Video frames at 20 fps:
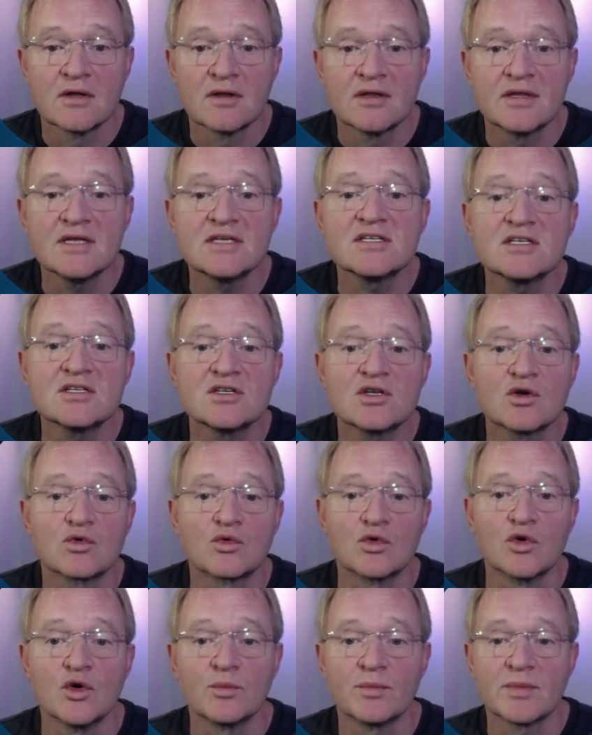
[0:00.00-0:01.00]
This is a
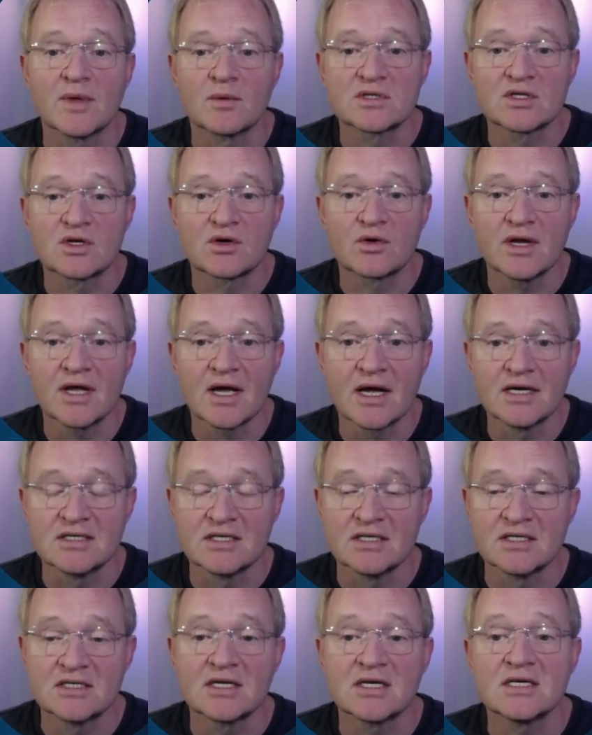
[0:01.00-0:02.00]
group that was
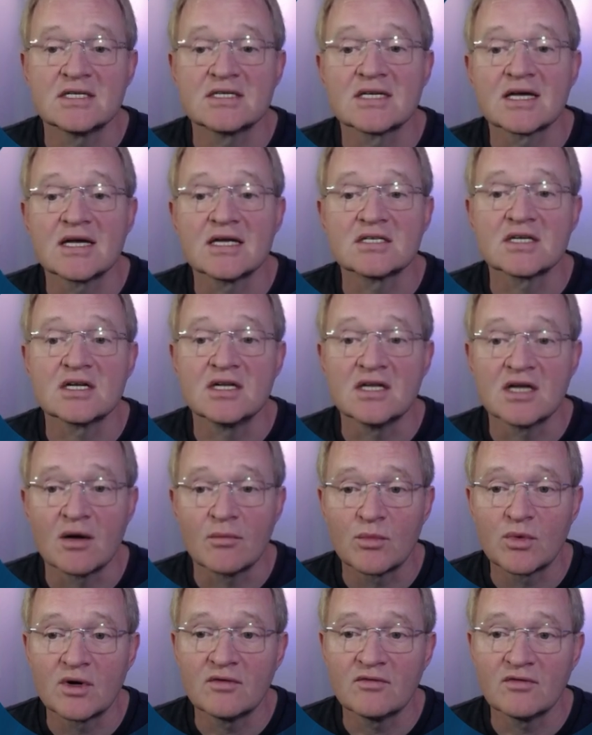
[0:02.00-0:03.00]
created to contains a
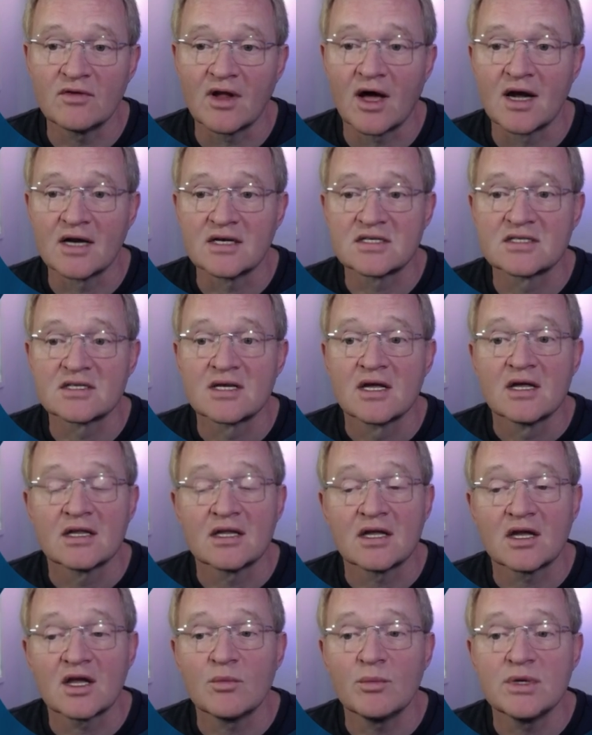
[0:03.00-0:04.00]
number of lights
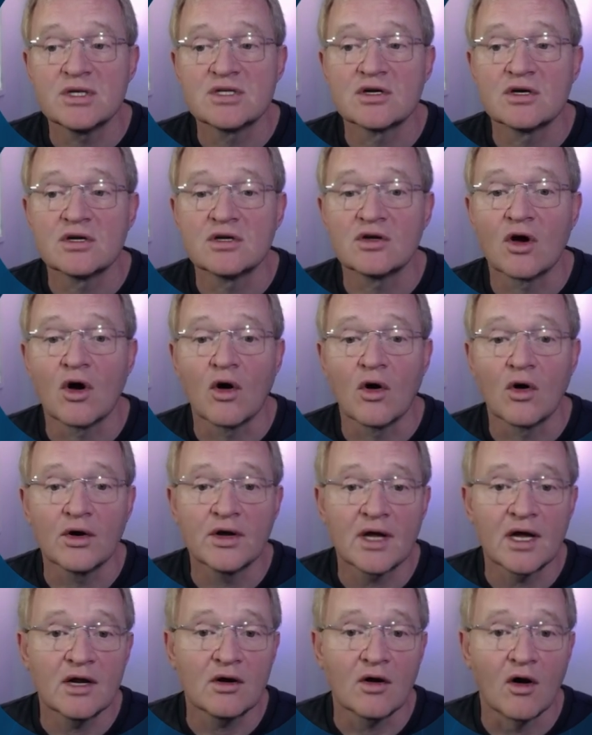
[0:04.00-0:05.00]
that can be turned
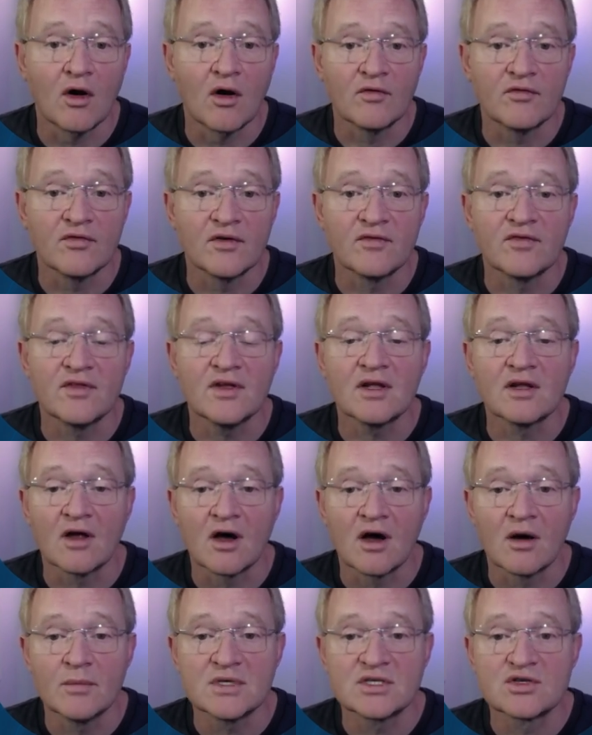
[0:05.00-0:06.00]
on and off if the
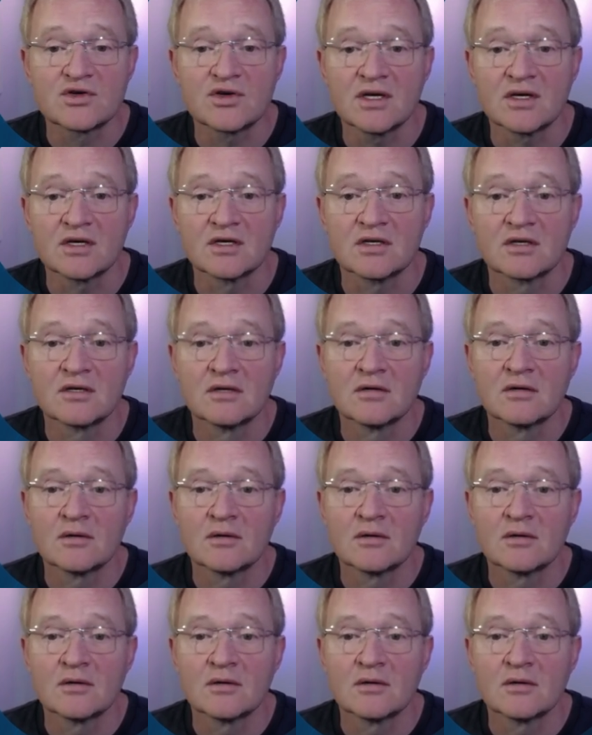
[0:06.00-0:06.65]
alarm is triggered.